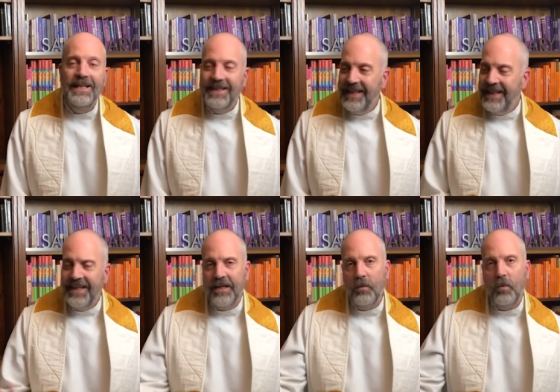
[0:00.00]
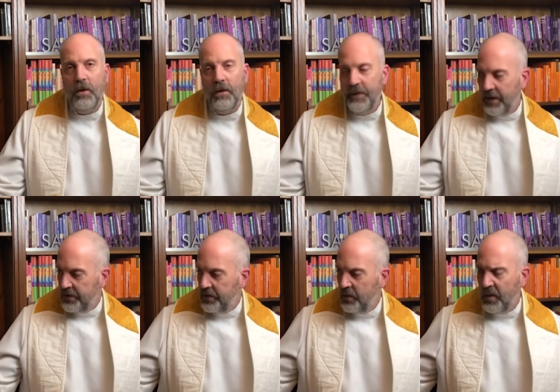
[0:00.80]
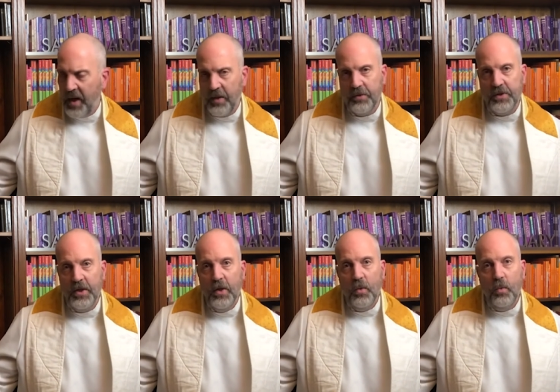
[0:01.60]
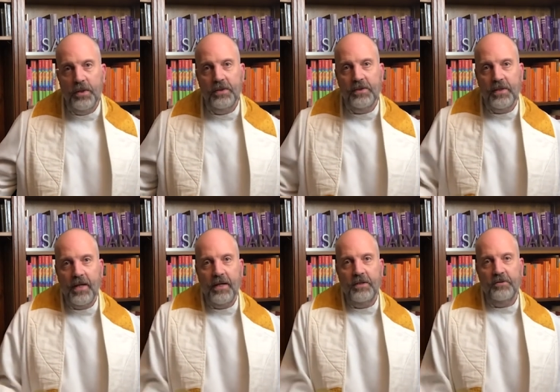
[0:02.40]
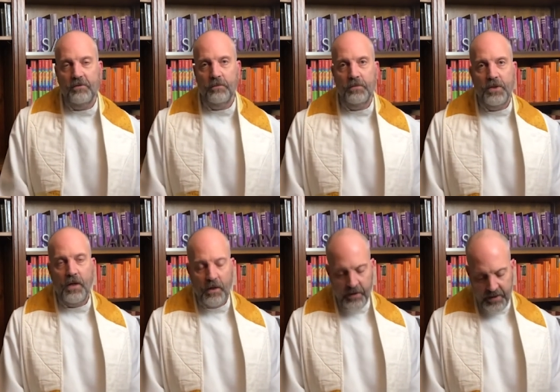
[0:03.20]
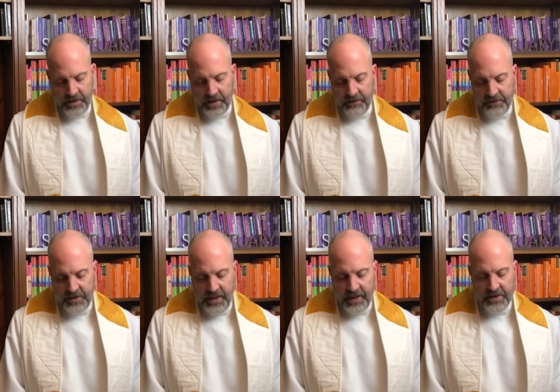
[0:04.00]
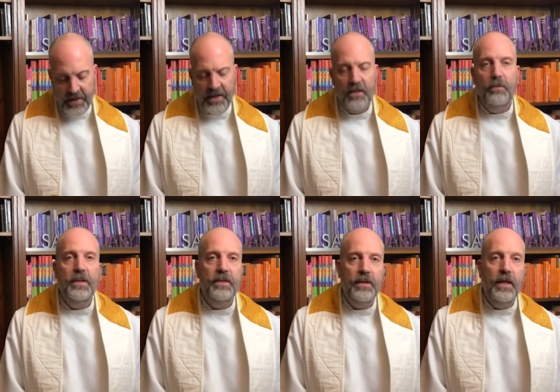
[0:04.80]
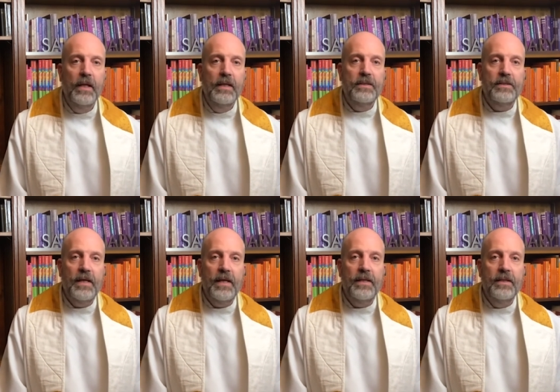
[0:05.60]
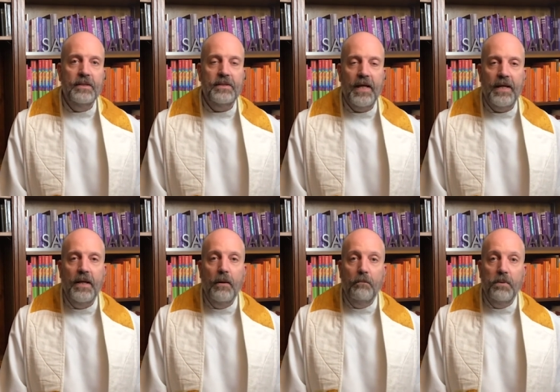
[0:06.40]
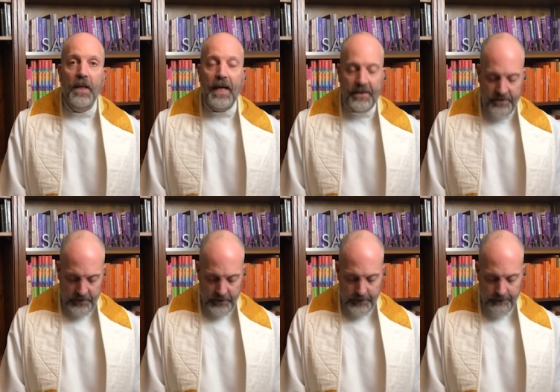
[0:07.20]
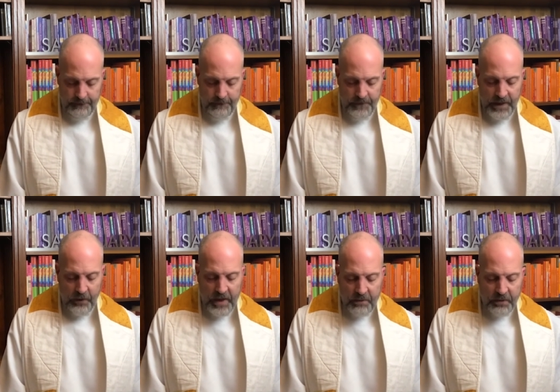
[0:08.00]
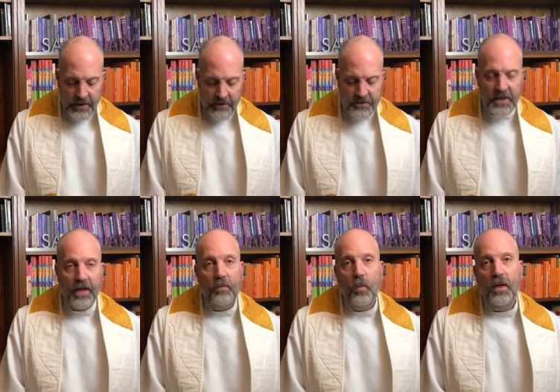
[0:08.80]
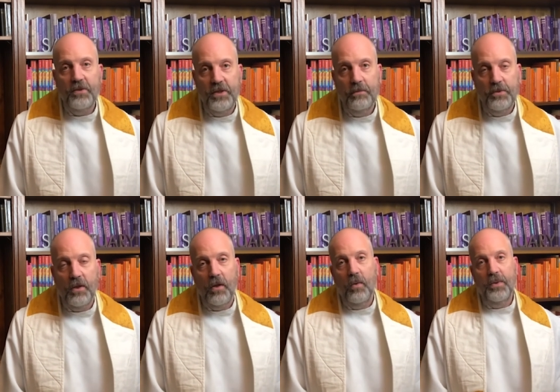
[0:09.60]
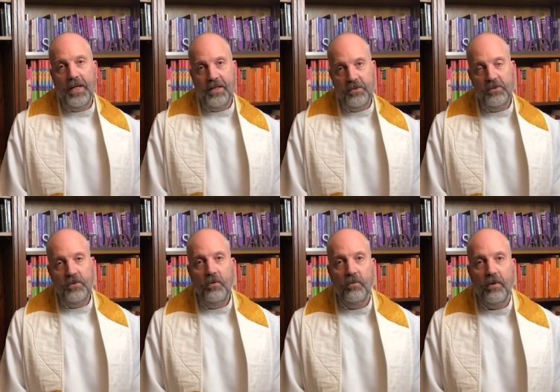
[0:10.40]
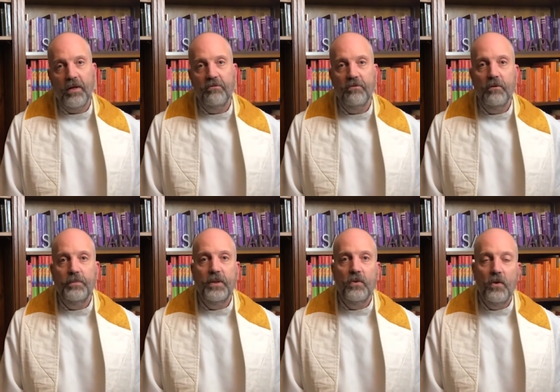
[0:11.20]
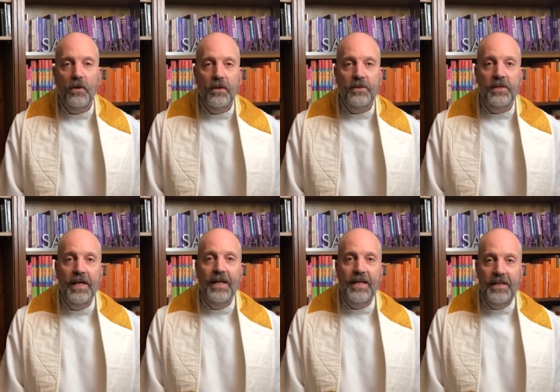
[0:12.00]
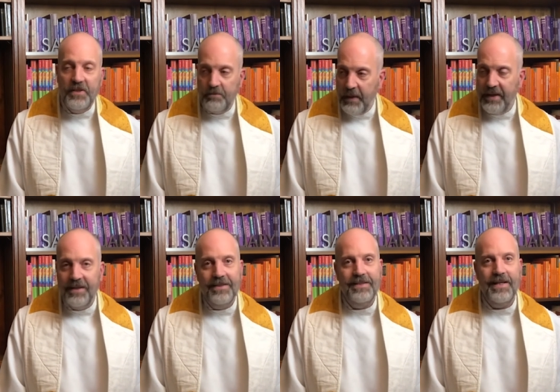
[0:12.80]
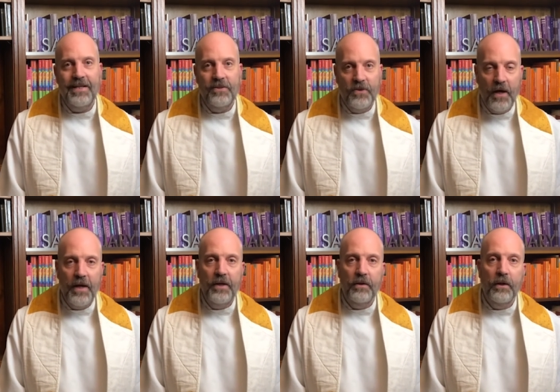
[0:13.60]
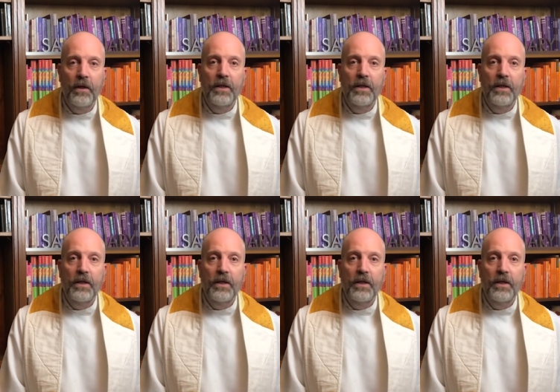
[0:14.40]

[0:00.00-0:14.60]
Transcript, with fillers: leaning on a wall next to one of those wooden signs from Target that have sayings on them, and the sign said, blessed. Now, he believes God wants him to own an assault rifle because he spent his entire